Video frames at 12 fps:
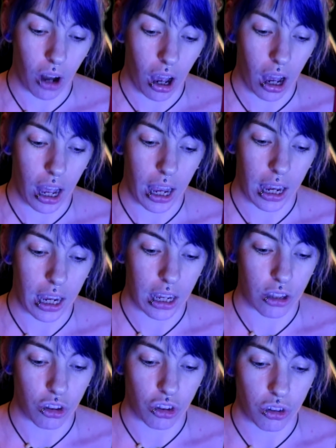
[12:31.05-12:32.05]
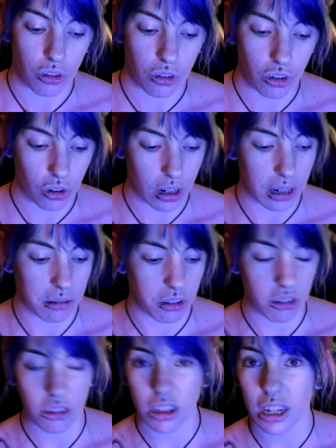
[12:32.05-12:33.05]
I enjoy
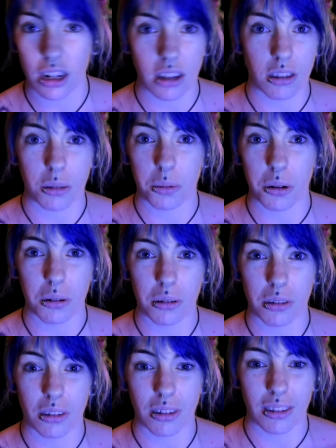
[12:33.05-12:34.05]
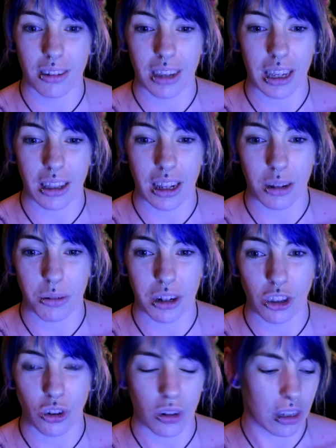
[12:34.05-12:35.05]
using it, I suppose. Can anyone
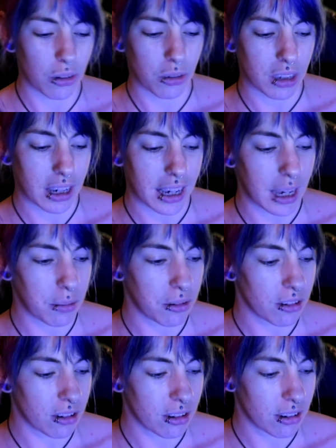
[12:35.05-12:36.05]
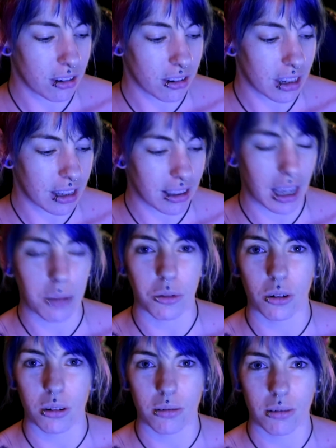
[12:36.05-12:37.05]
enjoy using a keyboard? It's a
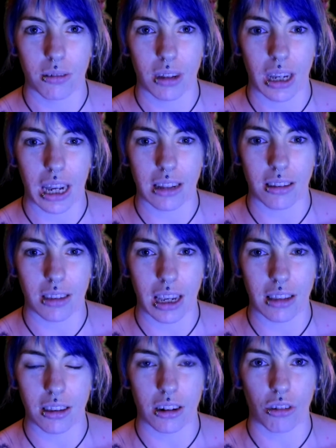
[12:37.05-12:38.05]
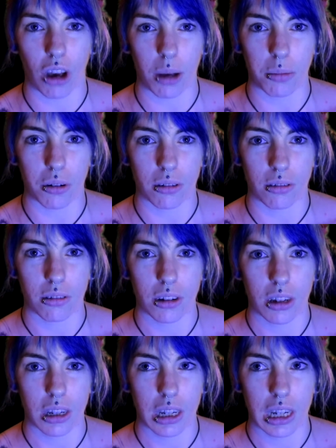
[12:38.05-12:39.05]
keyboard. It's easy to type on.
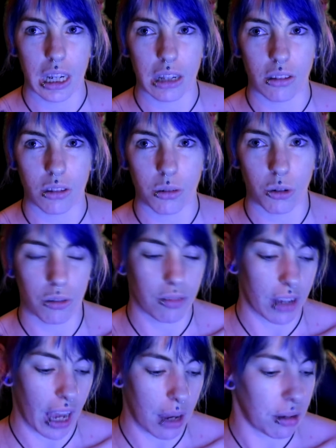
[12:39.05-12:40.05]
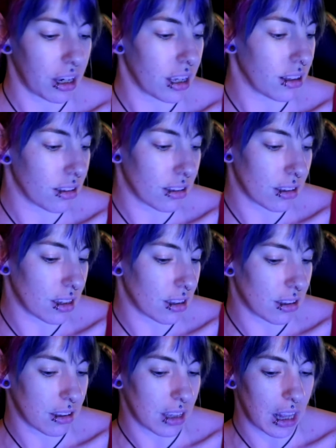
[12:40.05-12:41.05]
It's good for gaming.
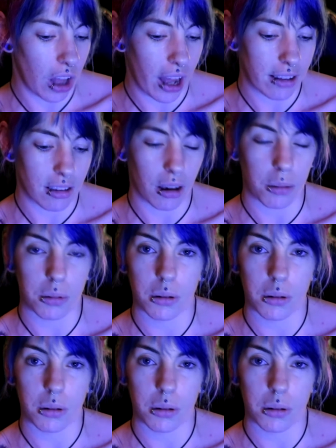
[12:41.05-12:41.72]
It lights up.